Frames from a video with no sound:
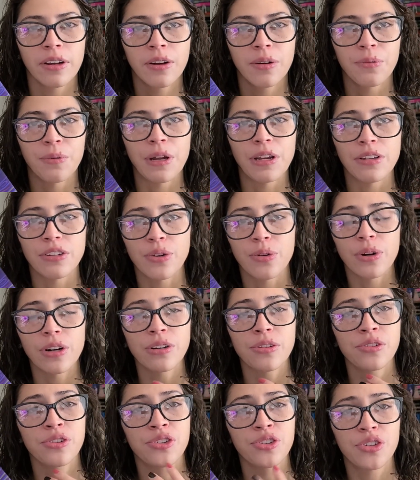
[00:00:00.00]
When you're
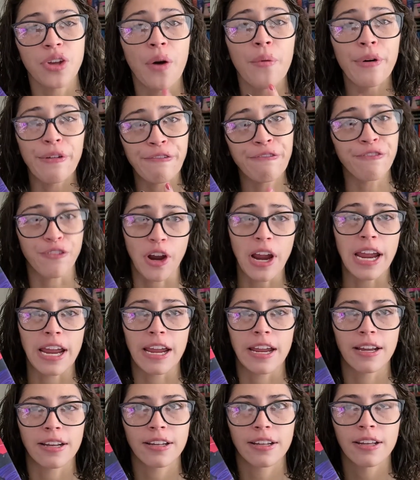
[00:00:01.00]
so
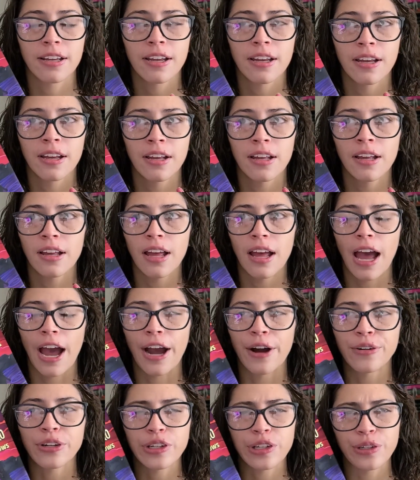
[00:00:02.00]
afraid,
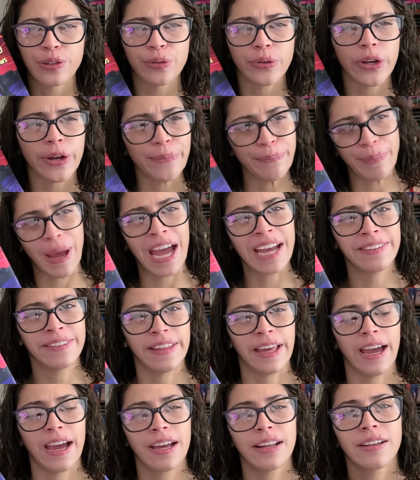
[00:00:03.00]
how do you combat
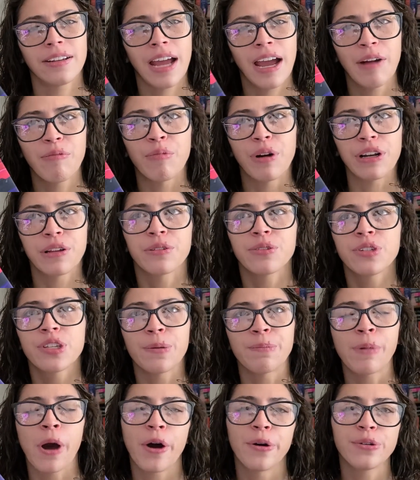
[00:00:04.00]
that? What are you
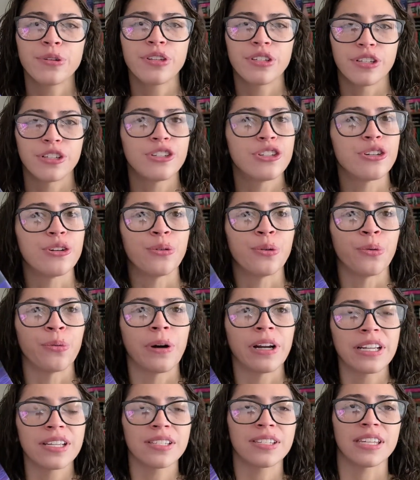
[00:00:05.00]
supposed to do?
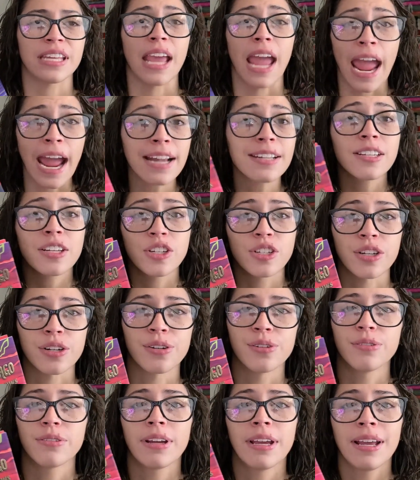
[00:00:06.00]
What is the
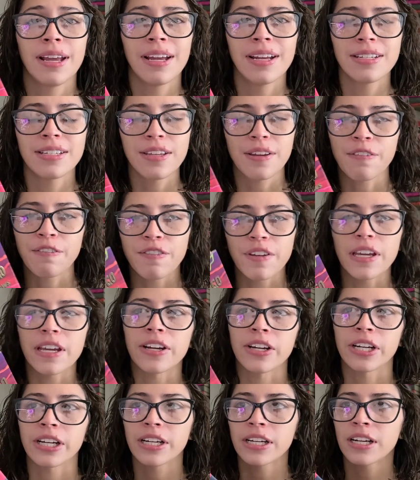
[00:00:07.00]
antidote to
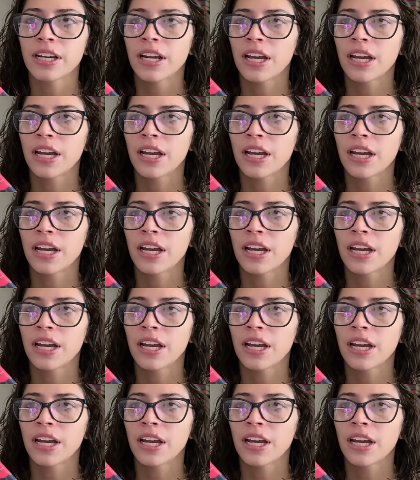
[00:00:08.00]
fear?